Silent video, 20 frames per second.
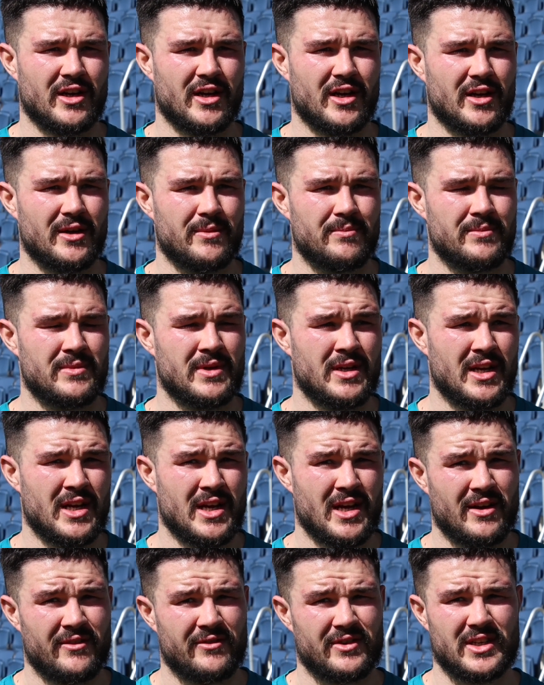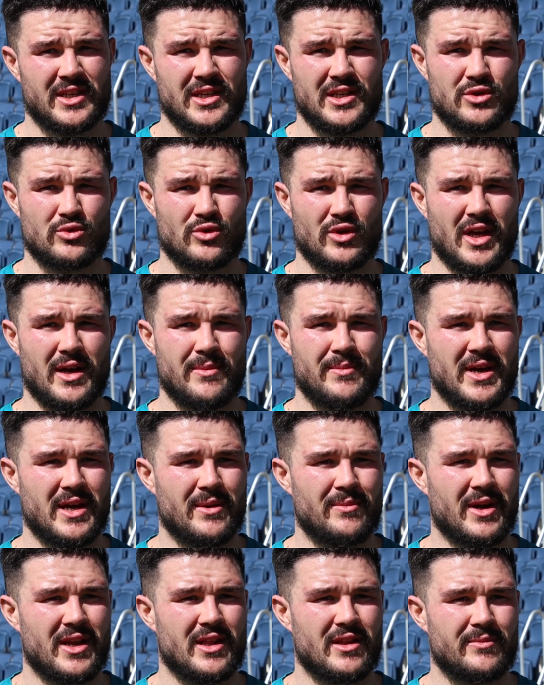I think he's one of their
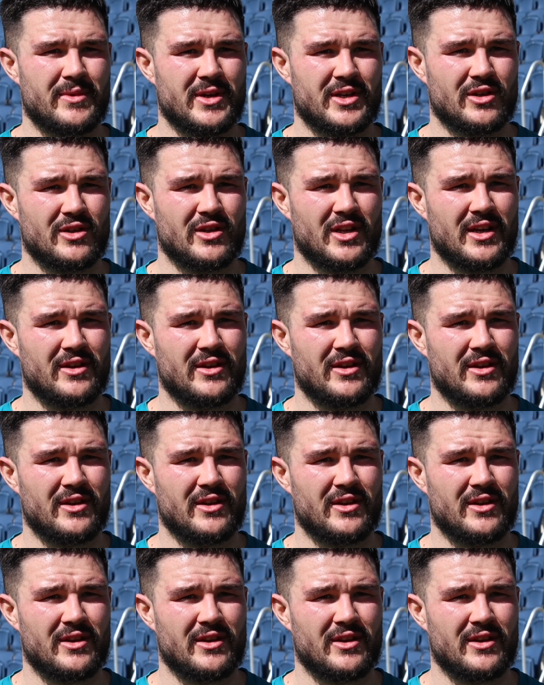main men in the middle.